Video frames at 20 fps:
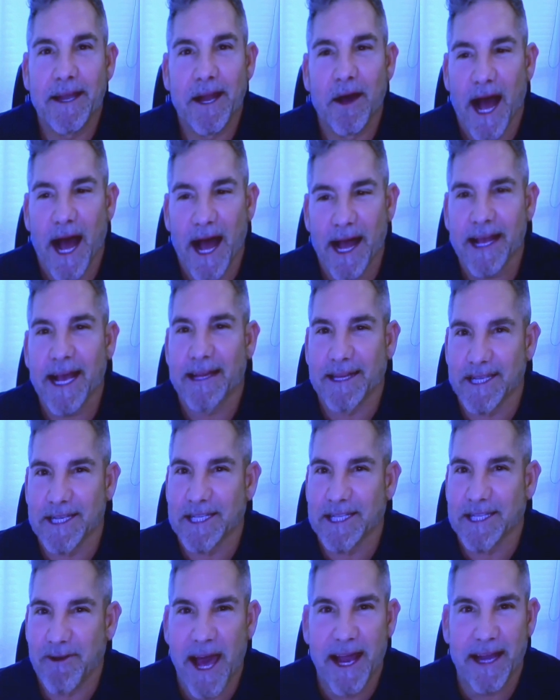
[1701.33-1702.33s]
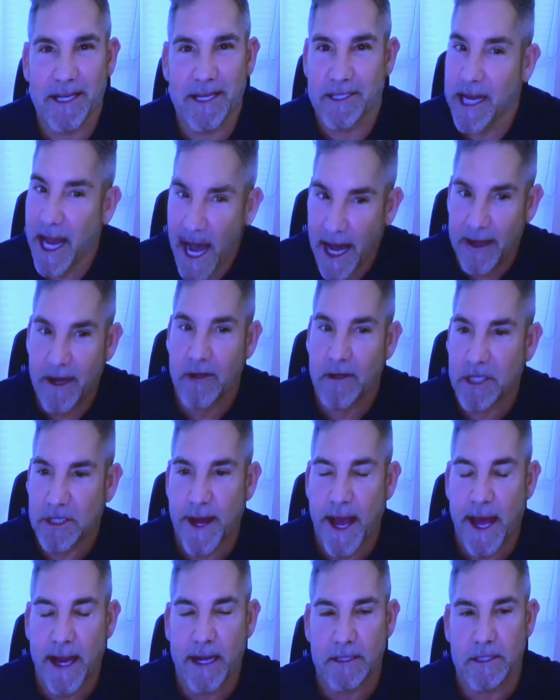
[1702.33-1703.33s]
I got the strategy. I know
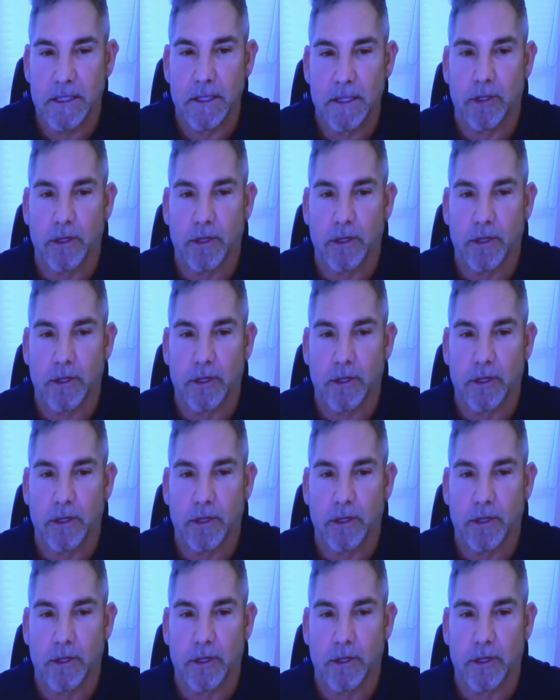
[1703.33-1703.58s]
strategy.